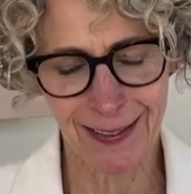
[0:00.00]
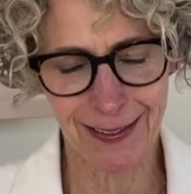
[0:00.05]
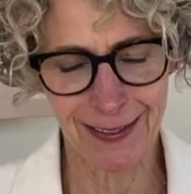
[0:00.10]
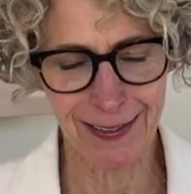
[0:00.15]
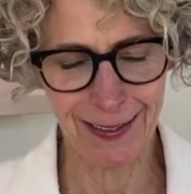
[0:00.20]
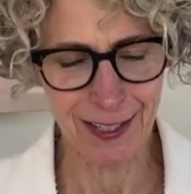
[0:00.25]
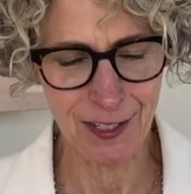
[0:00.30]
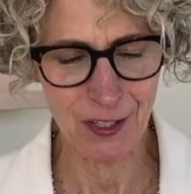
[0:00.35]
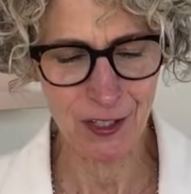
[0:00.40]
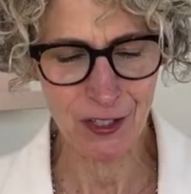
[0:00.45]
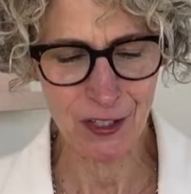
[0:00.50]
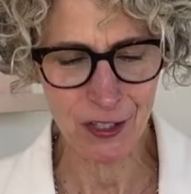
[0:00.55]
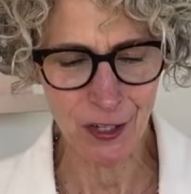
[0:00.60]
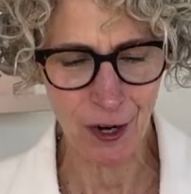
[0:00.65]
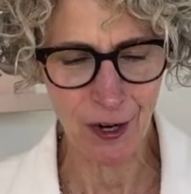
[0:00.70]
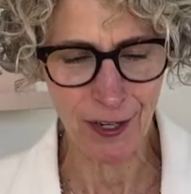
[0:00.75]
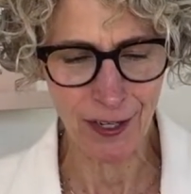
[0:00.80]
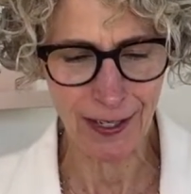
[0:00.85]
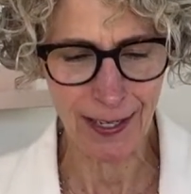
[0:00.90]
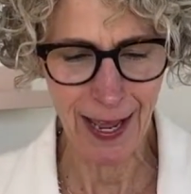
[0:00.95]
this
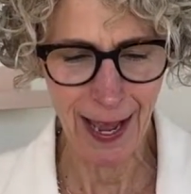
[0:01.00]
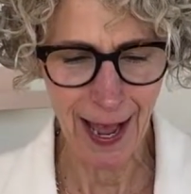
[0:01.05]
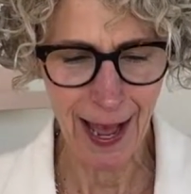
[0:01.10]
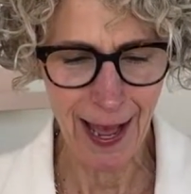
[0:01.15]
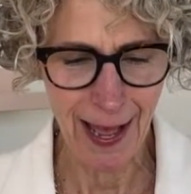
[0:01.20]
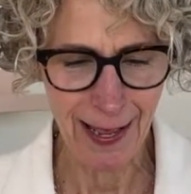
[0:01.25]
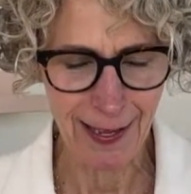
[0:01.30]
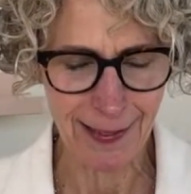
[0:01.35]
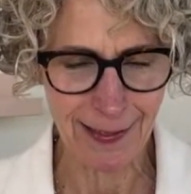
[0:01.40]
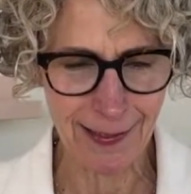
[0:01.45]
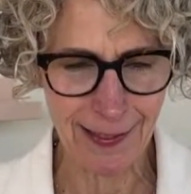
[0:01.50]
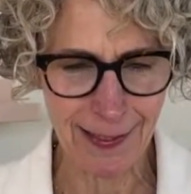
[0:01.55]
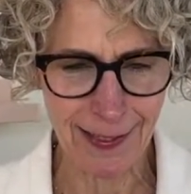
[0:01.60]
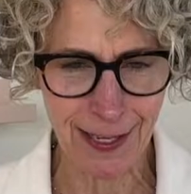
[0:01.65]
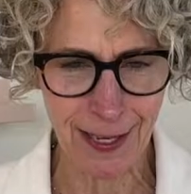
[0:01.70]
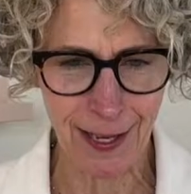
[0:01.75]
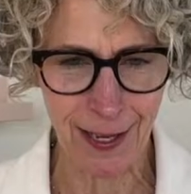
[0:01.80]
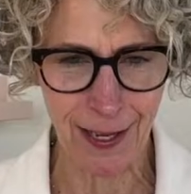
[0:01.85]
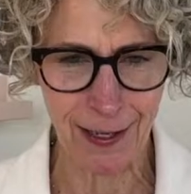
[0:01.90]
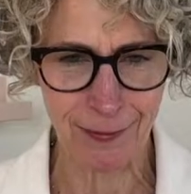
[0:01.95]
started as
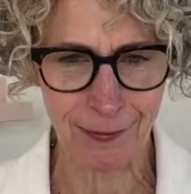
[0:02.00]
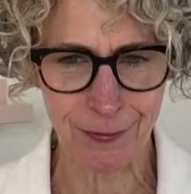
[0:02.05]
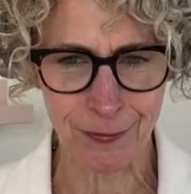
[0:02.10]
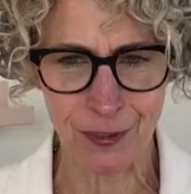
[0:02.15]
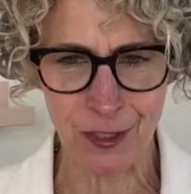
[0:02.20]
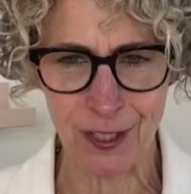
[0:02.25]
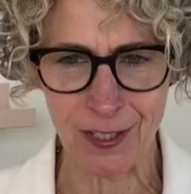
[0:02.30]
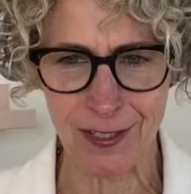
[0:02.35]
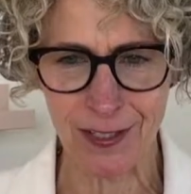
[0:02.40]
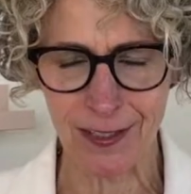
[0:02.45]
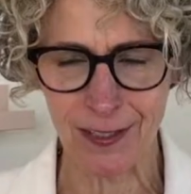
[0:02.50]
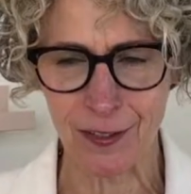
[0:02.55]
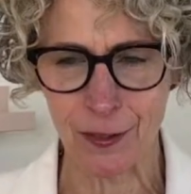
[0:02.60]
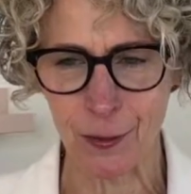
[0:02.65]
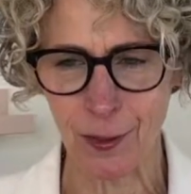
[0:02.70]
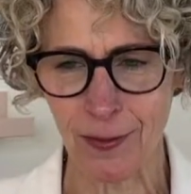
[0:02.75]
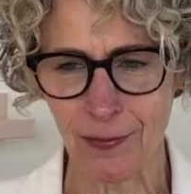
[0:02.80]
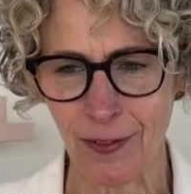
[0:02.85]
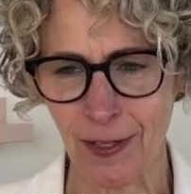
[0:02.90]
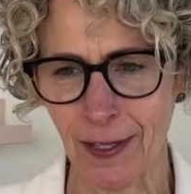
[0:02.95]
just
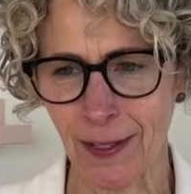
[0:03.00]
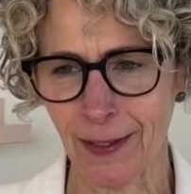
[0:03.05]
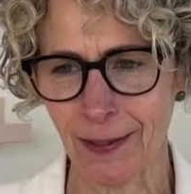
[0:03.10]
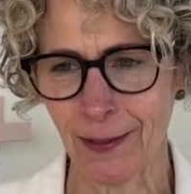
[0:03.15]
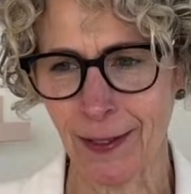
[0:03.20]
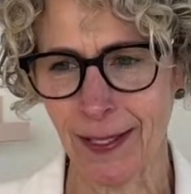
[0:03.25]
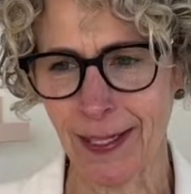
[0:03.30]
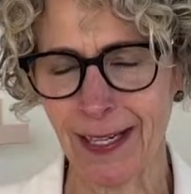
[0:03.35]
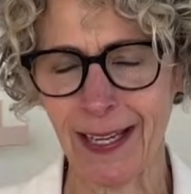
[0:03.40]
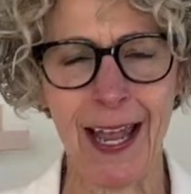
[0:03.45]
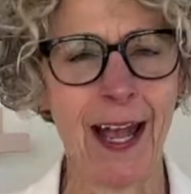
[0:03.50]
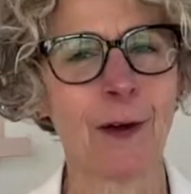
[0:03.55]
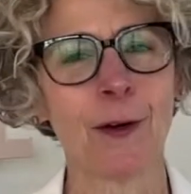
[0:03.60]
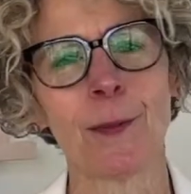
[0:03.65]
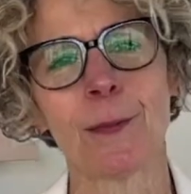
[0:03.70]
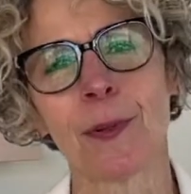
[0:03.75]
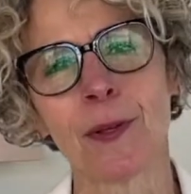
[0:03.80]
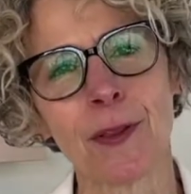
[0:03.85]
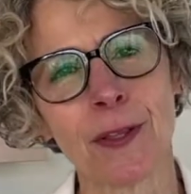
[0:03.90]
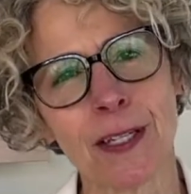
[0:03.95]
sort of an
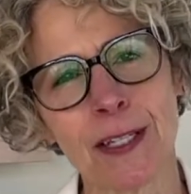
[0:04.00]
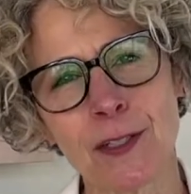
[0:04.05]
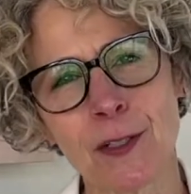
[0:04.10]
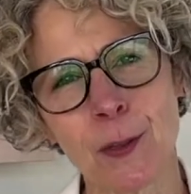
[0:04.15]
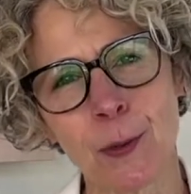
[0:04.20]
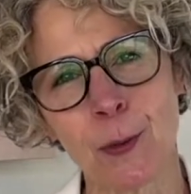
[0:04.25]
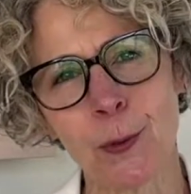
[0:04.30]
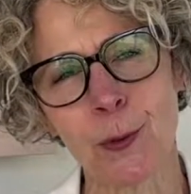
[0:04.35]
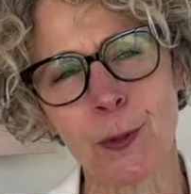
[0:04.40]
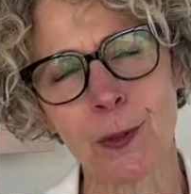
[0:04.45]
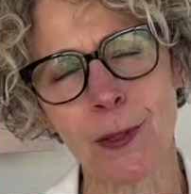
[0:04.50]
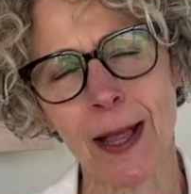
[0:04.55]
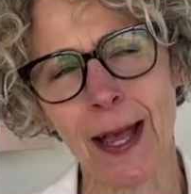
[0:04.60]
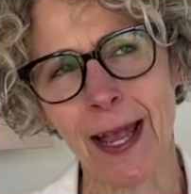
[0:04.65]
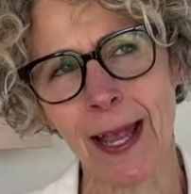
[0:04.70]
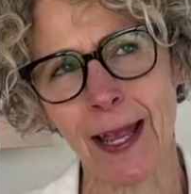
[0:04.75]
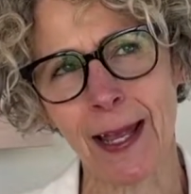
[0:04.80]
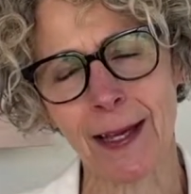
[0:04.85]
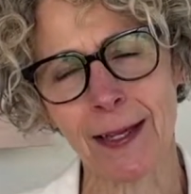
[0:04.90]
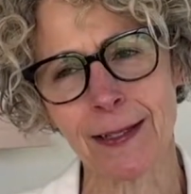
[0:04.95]
accountability tool
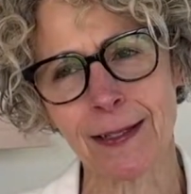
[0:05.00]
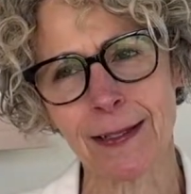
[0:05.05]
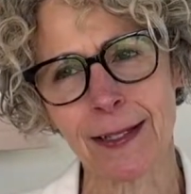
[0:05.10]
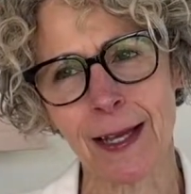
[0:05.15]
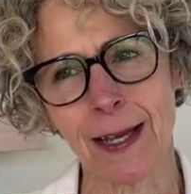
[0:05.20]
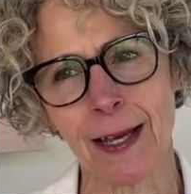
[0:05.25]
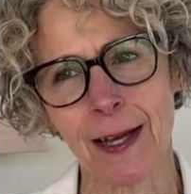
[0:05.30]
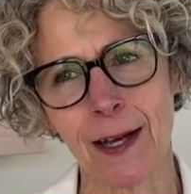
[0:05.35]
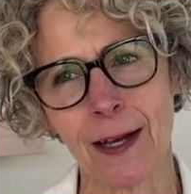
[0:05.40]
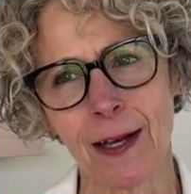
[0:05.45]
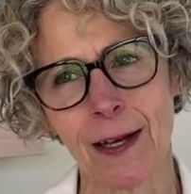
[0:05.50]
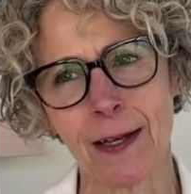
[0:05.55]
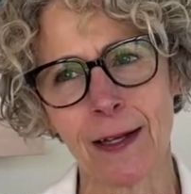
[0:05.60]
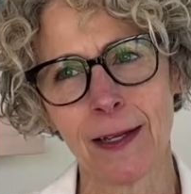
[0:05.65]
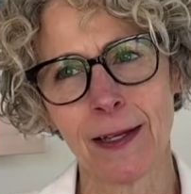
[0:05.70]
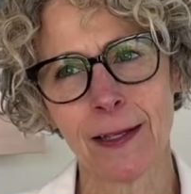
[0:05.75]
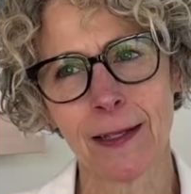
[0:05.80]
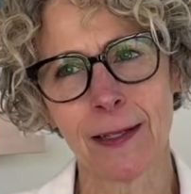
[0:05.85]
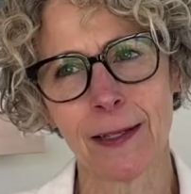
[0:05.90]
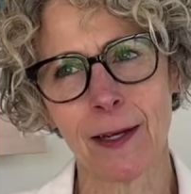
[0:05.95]
and a
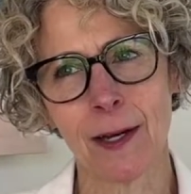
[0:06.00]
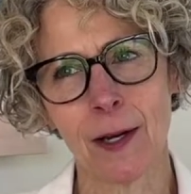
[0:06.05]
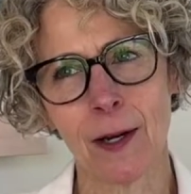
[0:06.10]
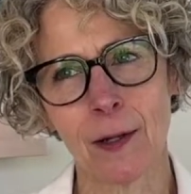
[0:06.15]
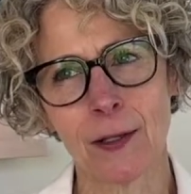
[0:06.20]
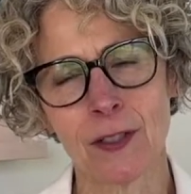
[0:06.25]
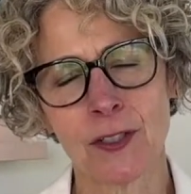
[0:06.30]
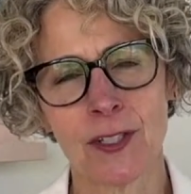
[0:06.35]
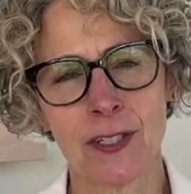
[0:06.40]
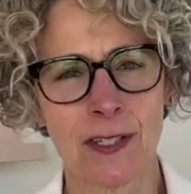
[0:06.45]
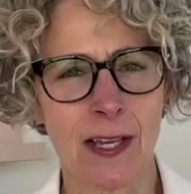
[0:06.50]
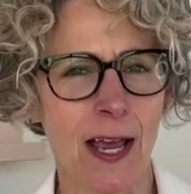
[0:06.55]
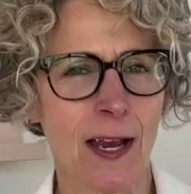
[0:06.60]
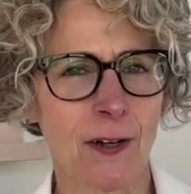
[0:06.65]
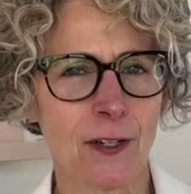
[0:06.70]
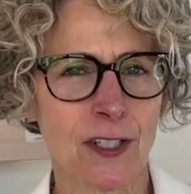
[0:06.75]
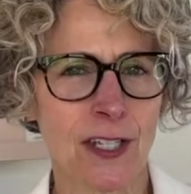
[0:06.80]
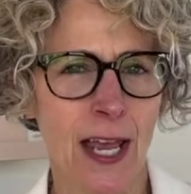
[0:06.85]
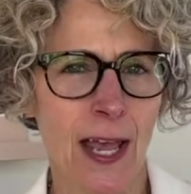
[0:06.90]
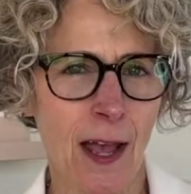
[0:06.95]
desire
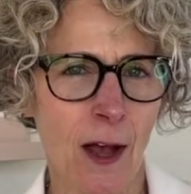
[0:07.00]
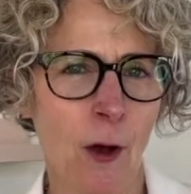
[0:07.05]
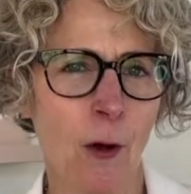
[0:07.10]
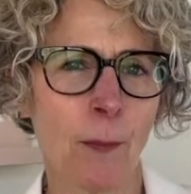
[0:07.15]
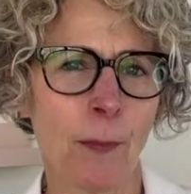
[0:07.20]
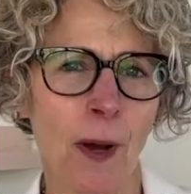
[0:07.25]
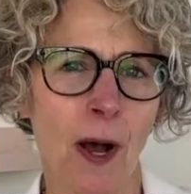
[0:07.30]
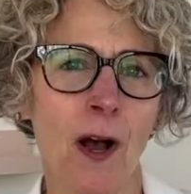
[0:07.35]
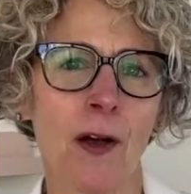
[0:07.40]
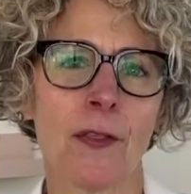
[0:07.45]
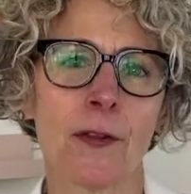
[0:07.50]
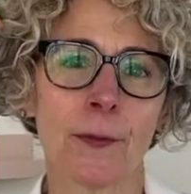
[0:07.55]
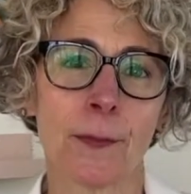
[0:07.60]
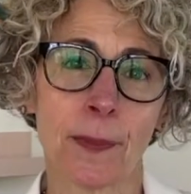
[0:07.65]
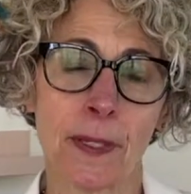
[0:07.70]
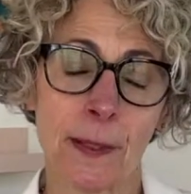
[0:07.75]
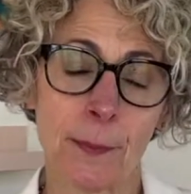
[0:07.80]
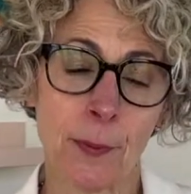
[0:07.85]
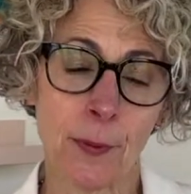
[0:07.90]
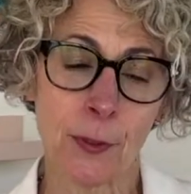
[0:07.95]
to help other
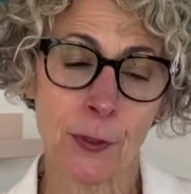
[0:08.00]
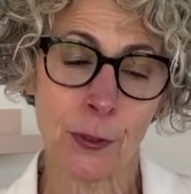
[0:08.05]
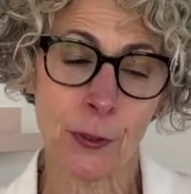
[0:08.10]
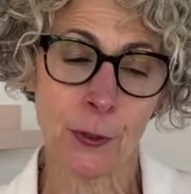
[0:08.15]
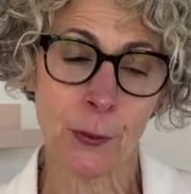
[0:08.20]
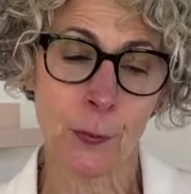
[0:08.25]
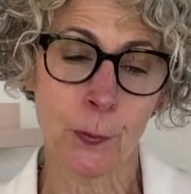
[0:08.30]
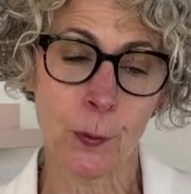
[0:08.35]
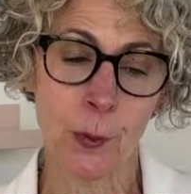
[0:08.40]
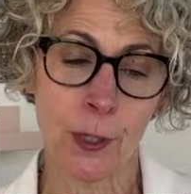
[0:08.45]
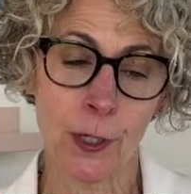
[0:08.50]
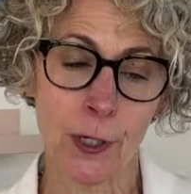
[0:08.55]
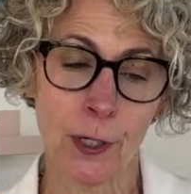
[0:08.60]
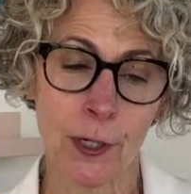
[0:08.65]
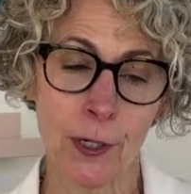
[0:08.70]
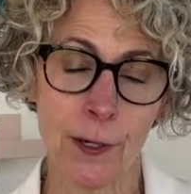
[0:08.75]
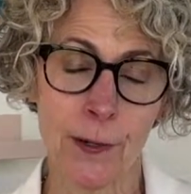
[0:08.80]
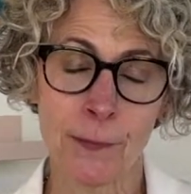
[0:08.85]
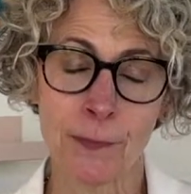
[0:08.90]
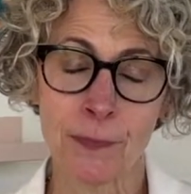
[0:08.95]
people who were